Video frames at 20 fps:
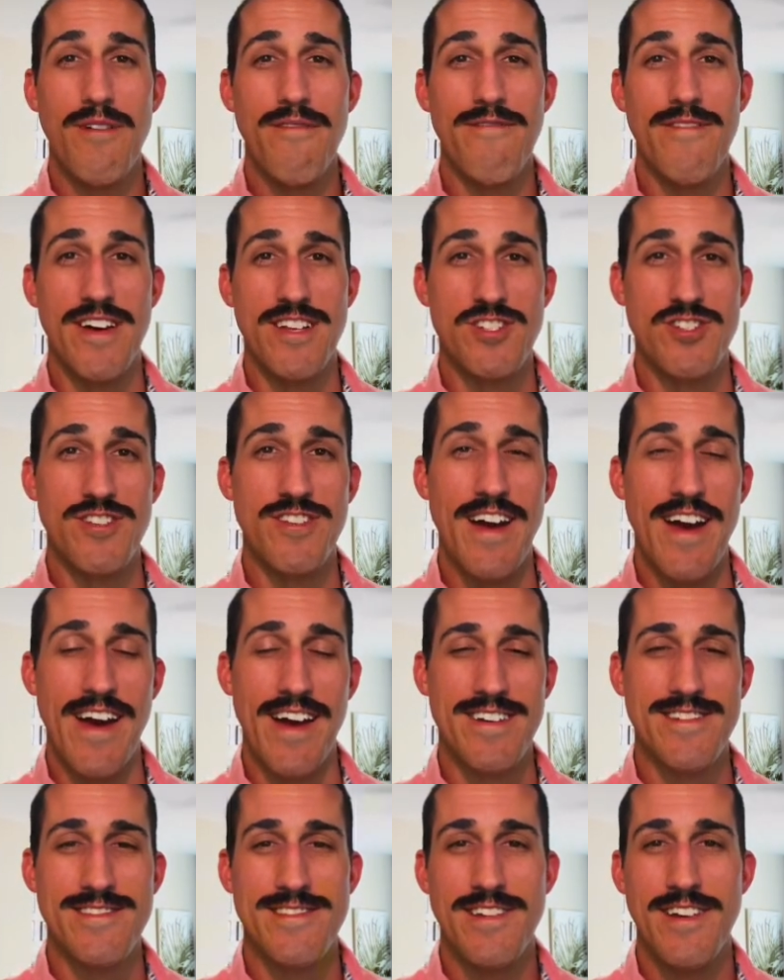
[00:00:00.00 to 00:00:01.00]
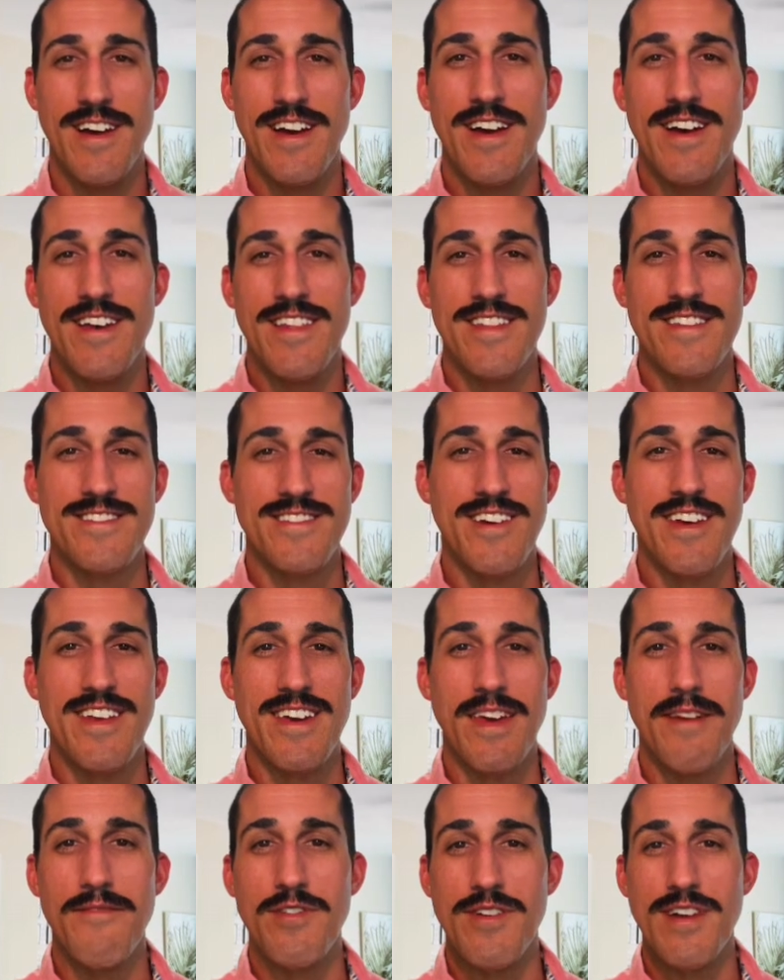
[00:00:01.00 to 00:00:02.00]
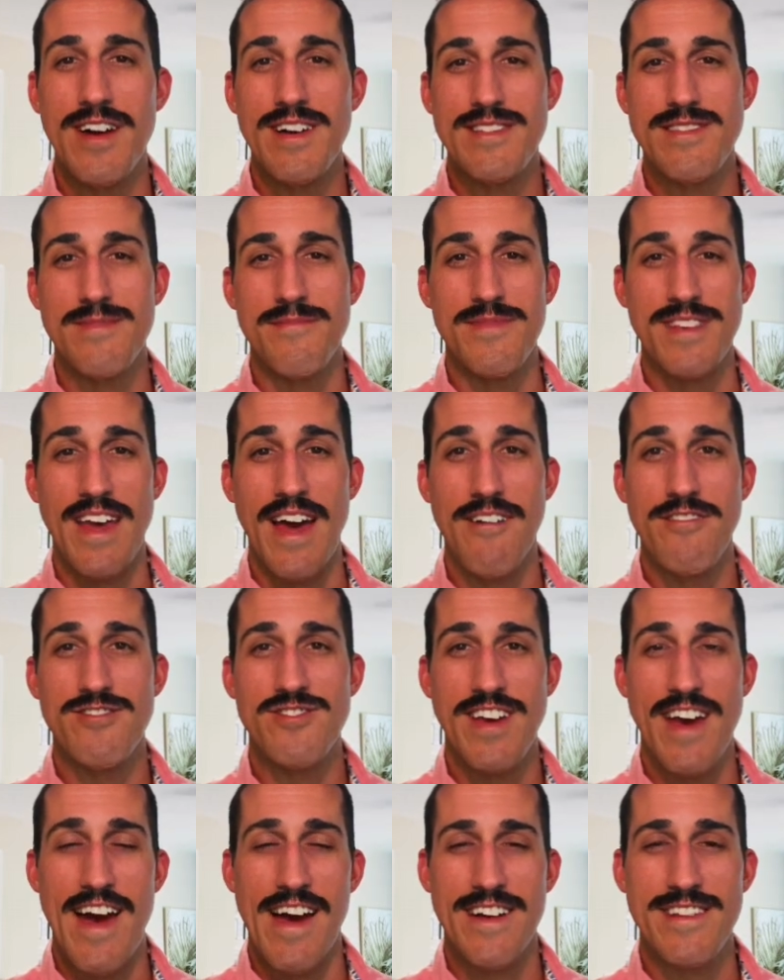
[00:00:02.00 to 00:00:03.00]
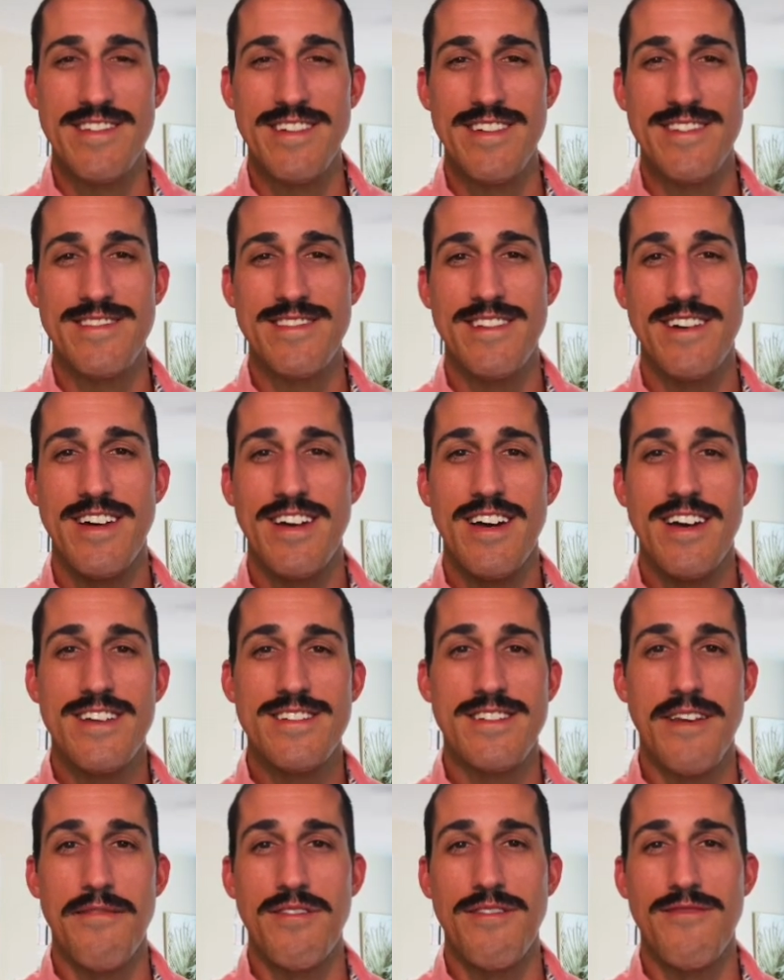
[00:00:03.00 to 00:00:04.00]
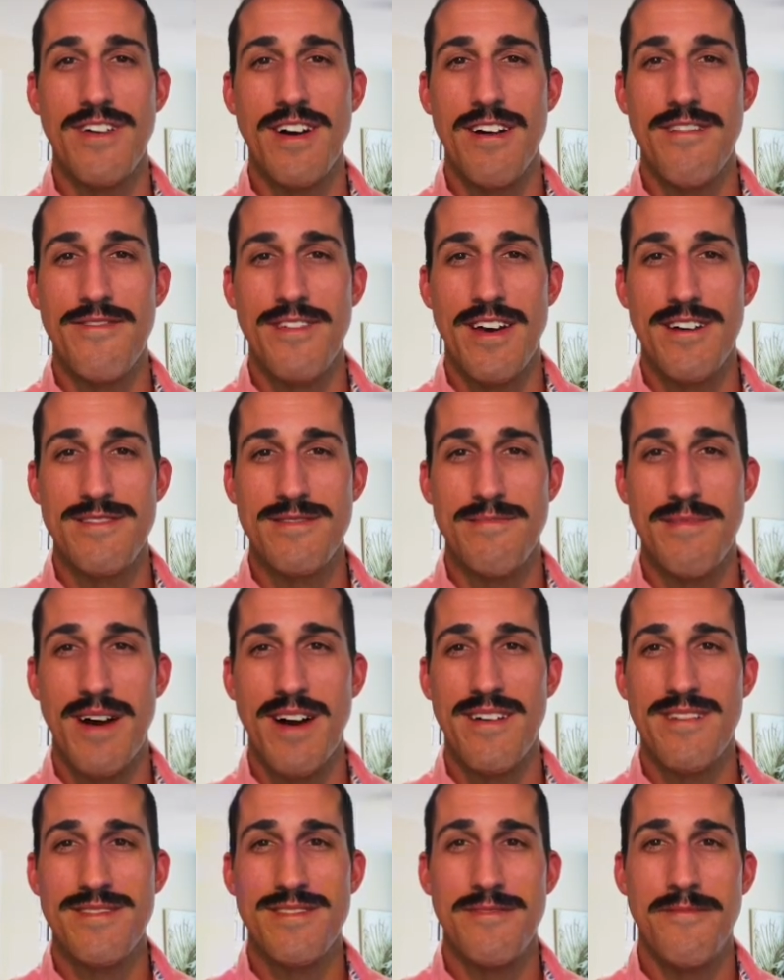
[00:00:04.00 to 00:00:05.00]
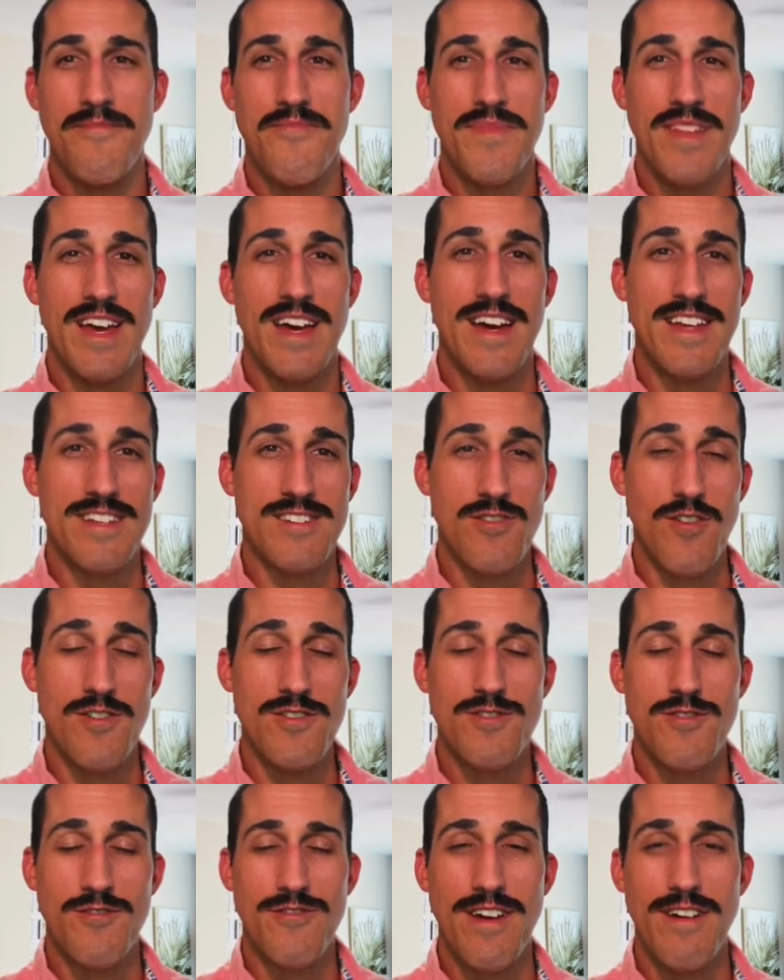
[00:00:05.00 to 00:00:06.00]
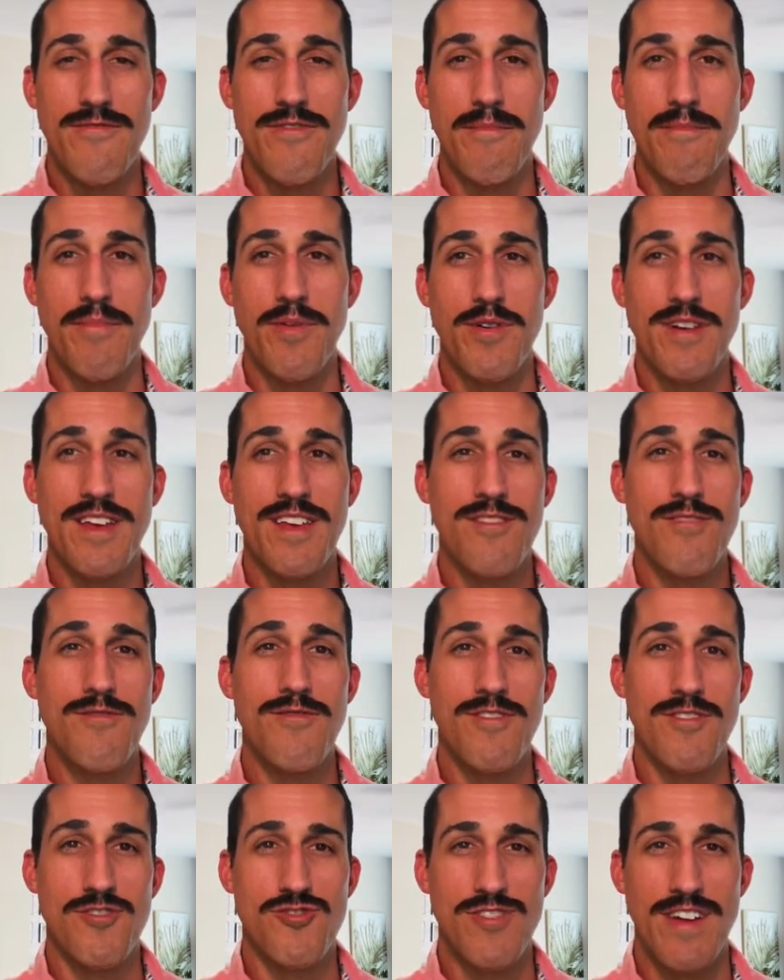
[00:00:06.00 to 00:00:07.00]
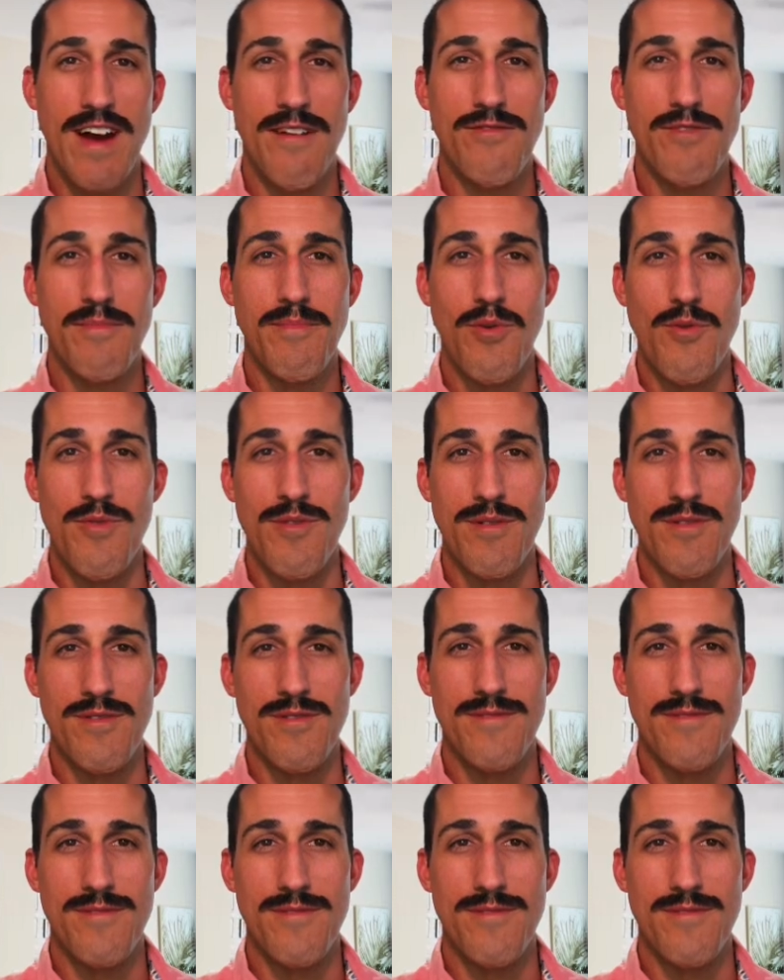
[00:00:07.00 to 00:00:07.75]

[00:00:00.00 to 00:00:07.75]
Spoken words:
Venture X. This is going to give you guys some lounge access, 75,000 miles, and it's also great for booking through their travel portal.